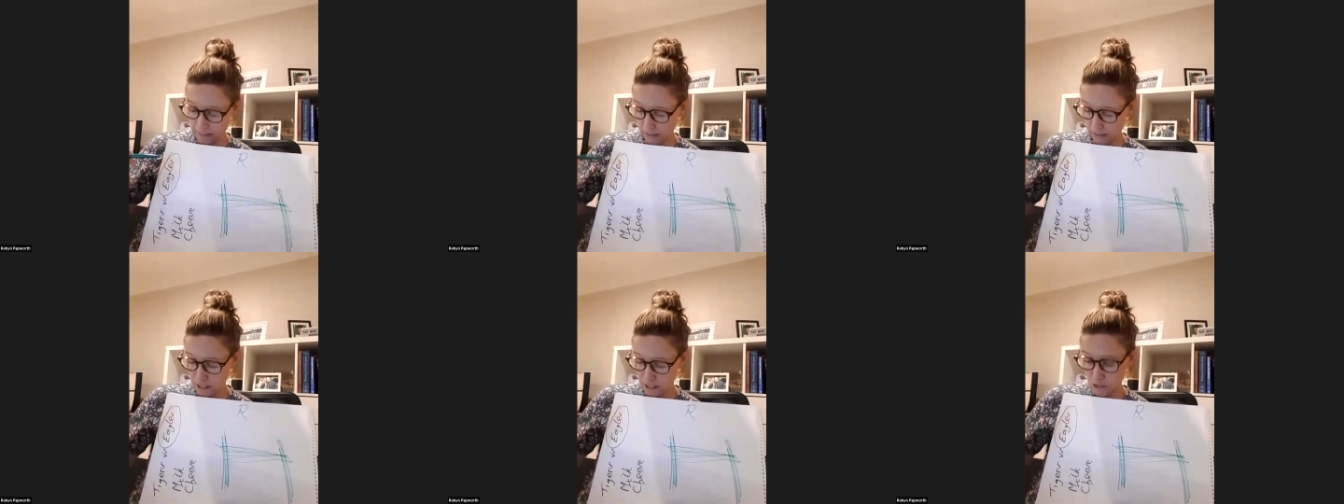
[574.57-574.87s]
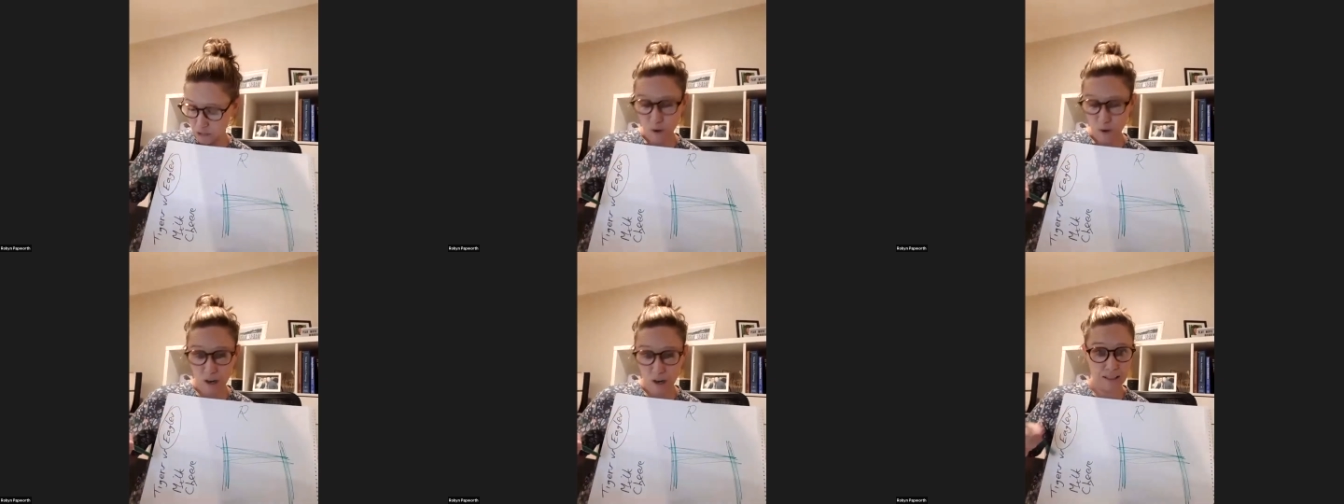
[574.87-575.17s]
And
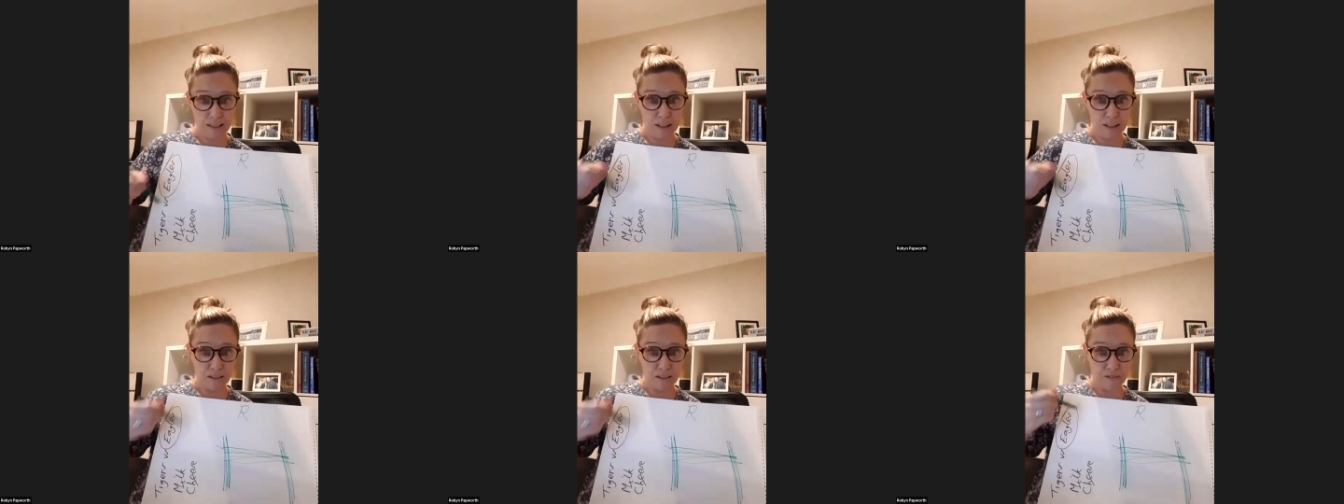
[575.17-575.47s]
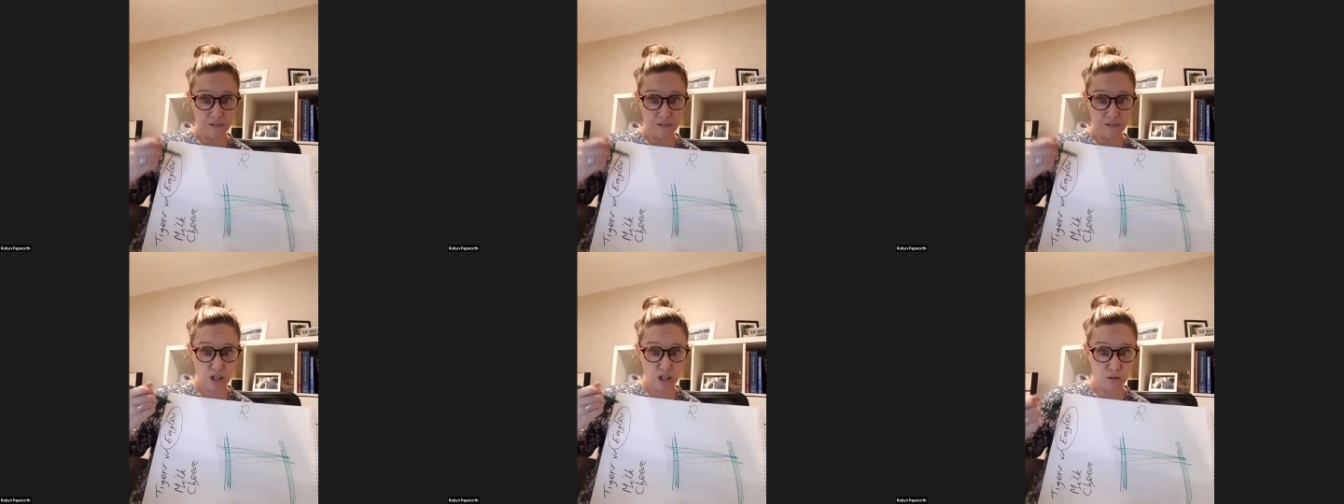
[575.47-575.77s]
that's why I love
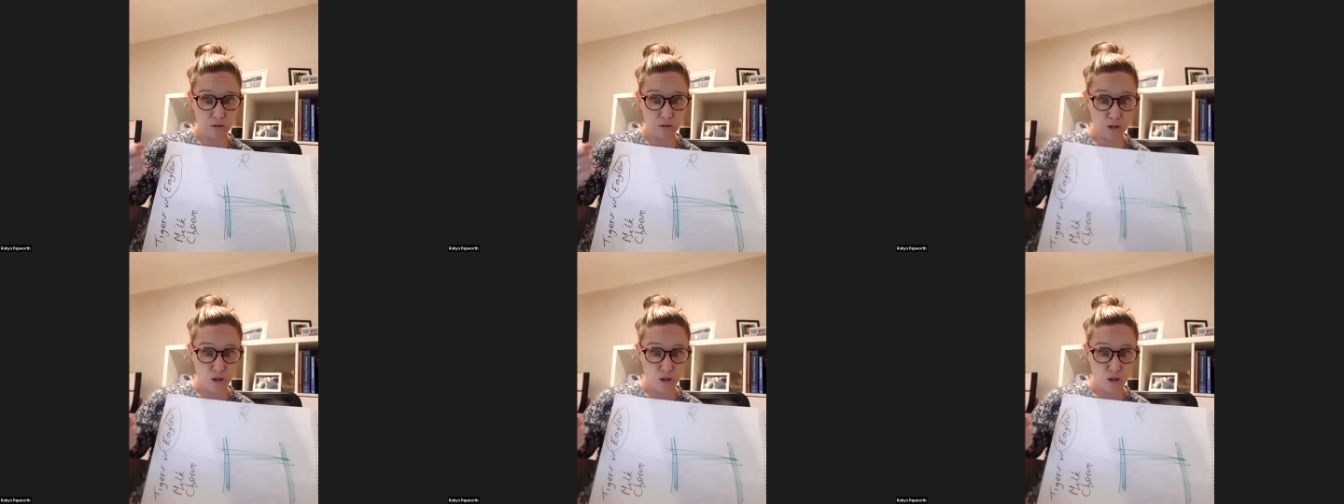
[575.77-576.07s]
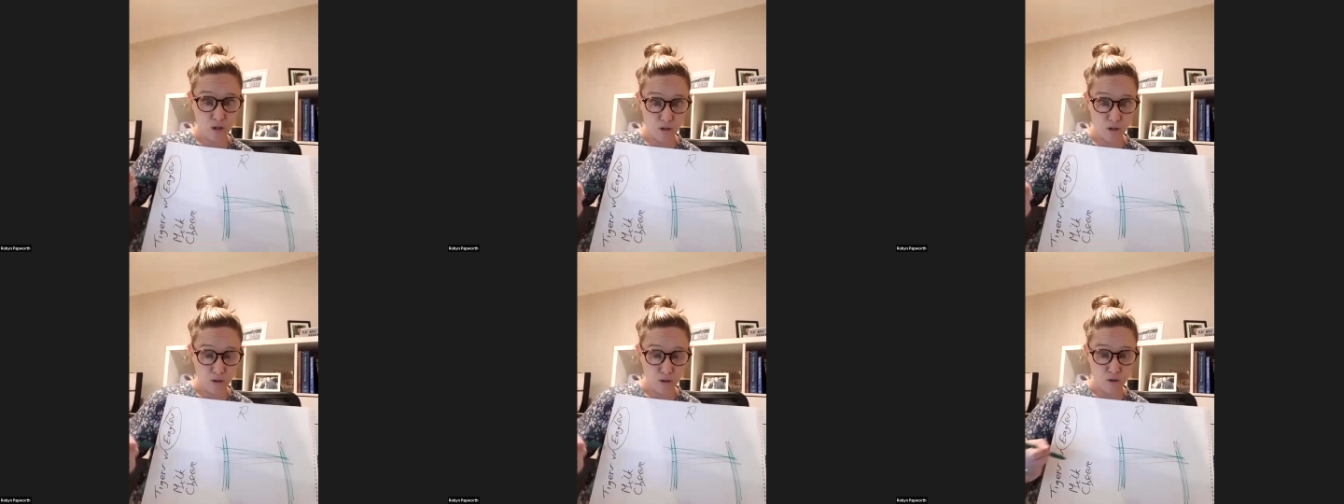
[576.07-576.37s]
children
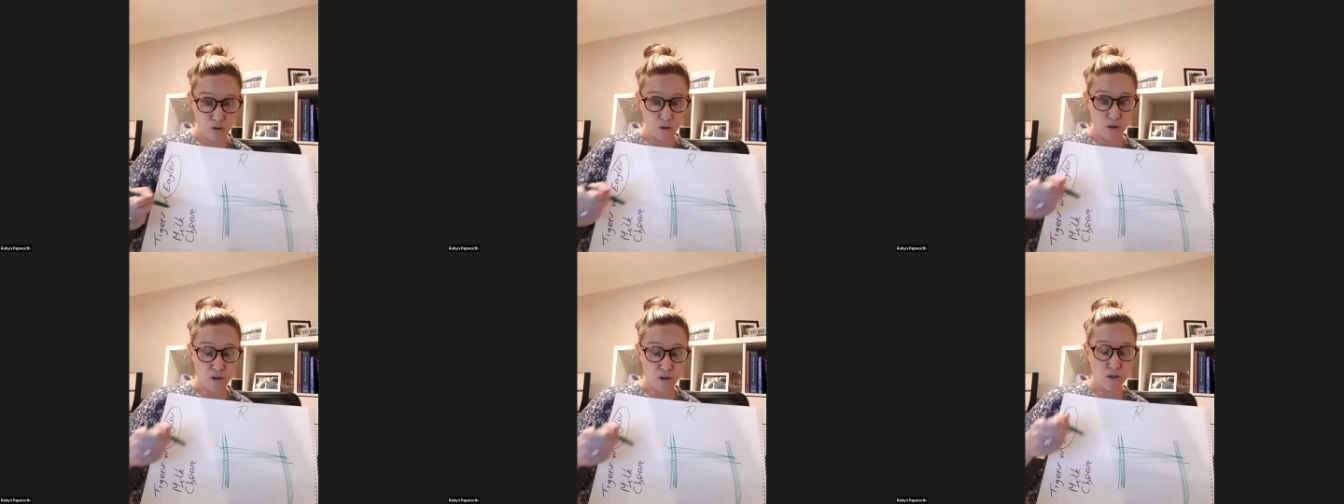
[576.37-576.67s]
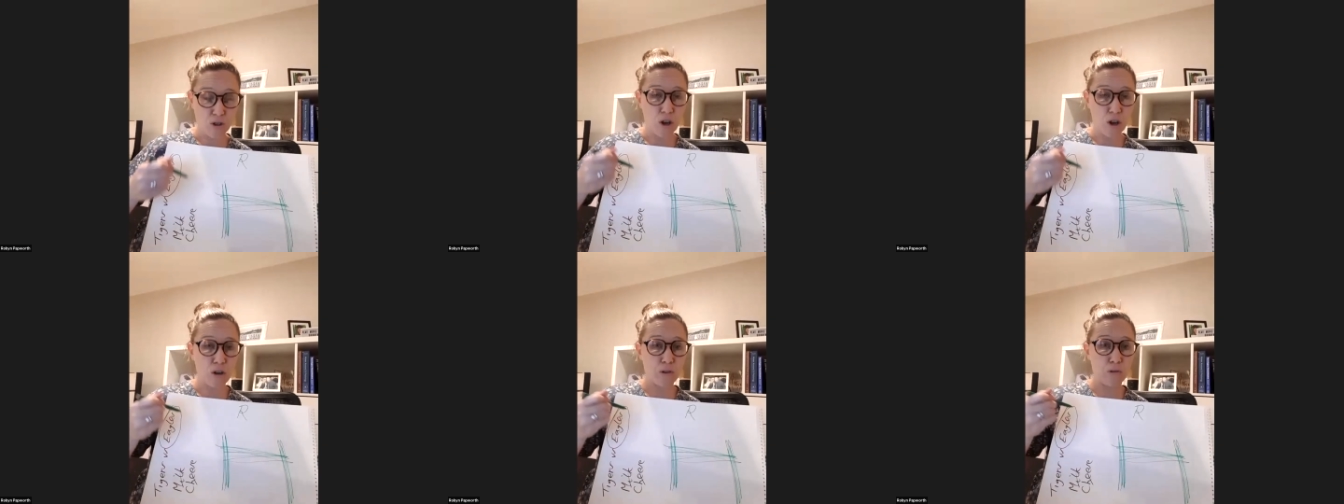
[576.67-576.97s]
to draw
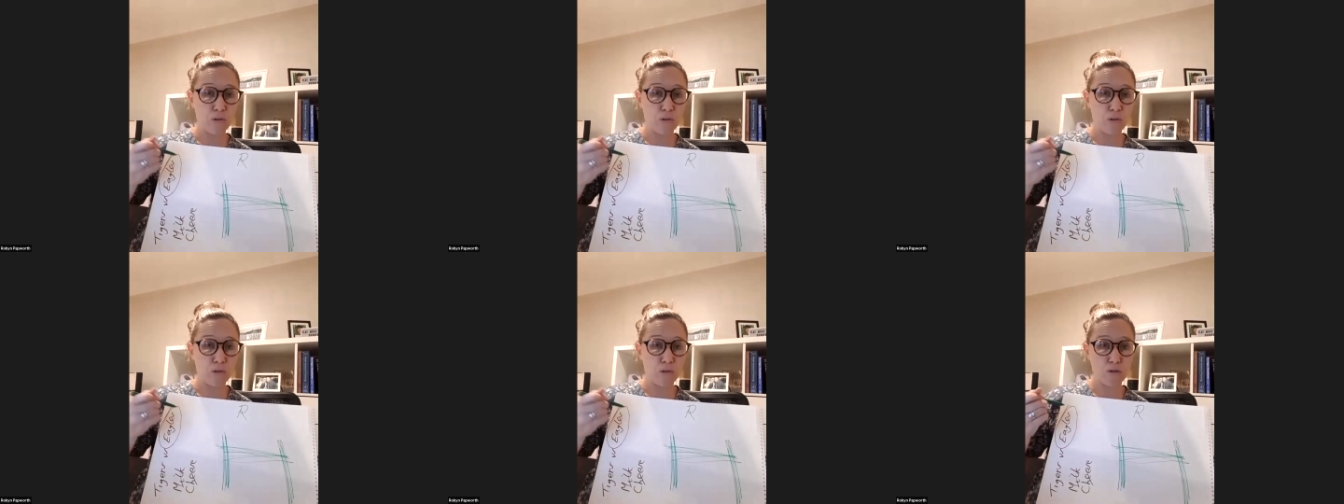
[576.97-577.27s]
circles